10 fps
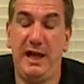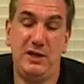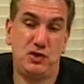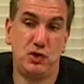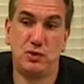
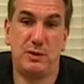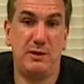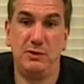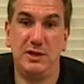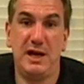as usual,
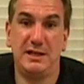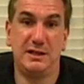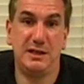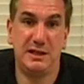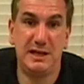I would not
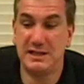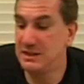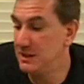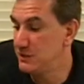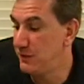guess
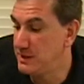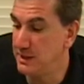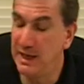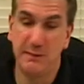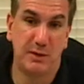that this fight's
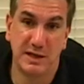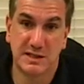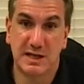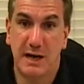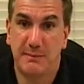going to end by a
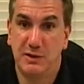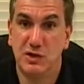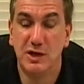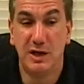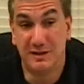
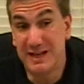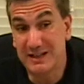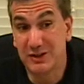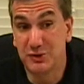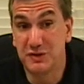stoppage. A
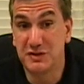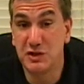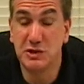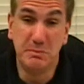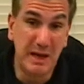technical
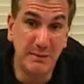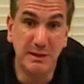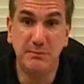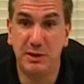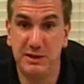decision
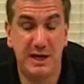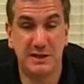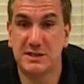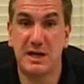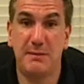maybe, but not
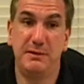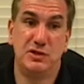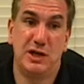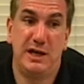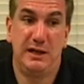a
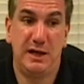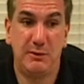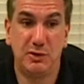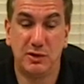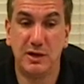stoppage. And
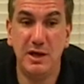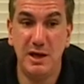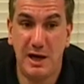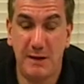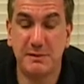I would look,
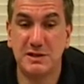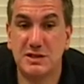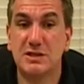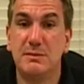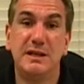Hopkins
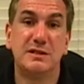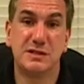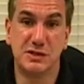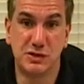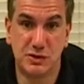is going to make
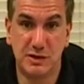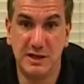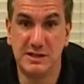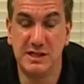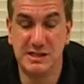this
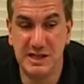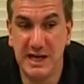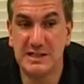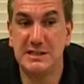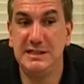as
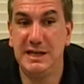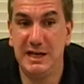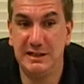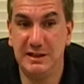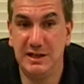nasty
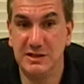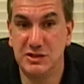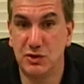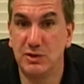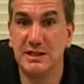and as
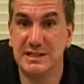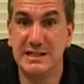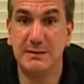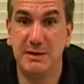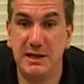dirty as
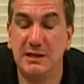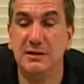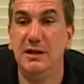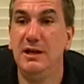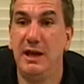he can make
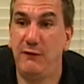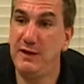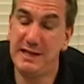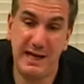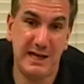it. If
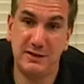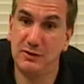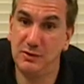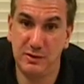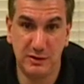he can't
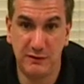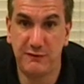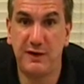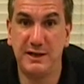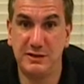
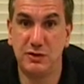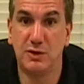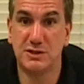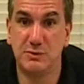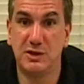find
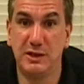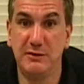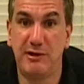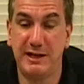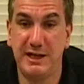Dawson with
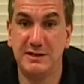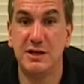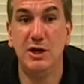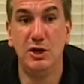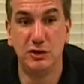lead right
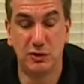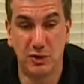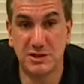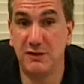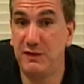hands,
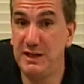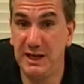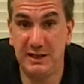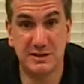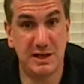Dawson, if he
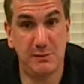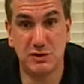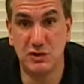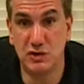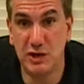can't
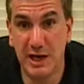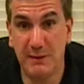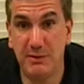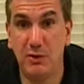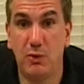establish his
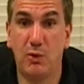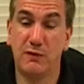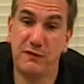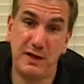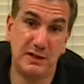jab
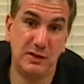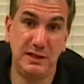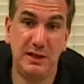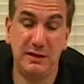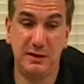or find a
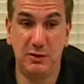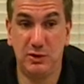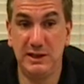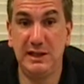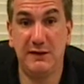
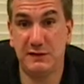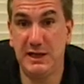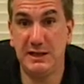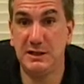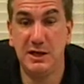lead left
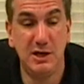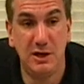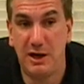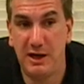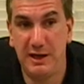hand,
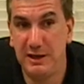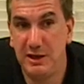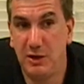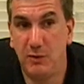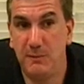
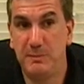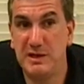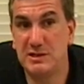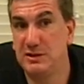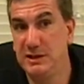
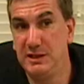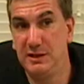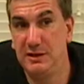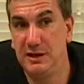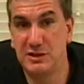basically
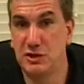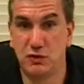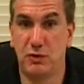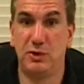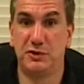it's
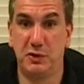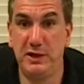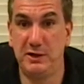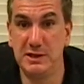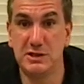
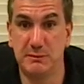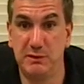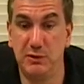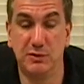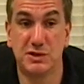Control-Alt-Delete on his
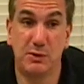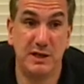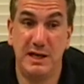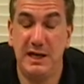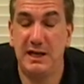computer. So
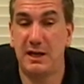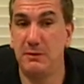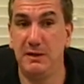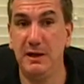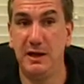it
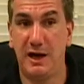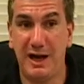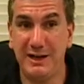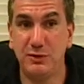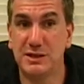could.
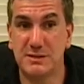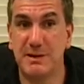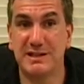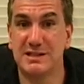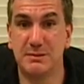I don't
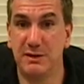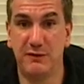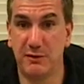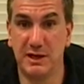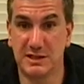expect this to be
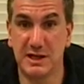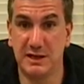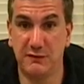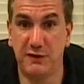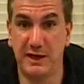a very
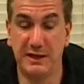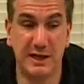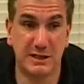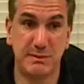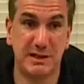exciting fight.
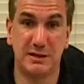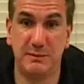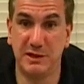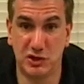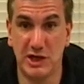I expect it to
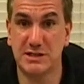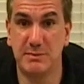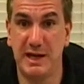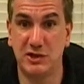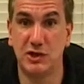be a chess
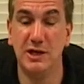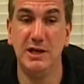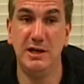match,